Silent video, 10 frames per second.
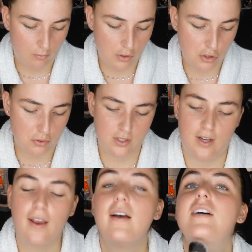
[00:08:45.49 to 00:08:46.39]
which was
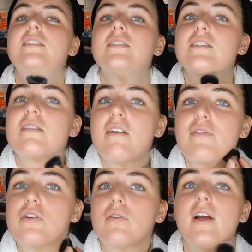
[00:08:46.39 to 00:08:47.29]
like
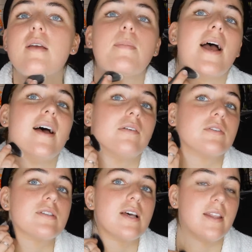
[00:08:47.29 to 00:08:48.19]
£7 or
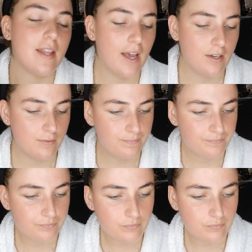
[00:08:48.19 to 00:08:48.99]
£8. And then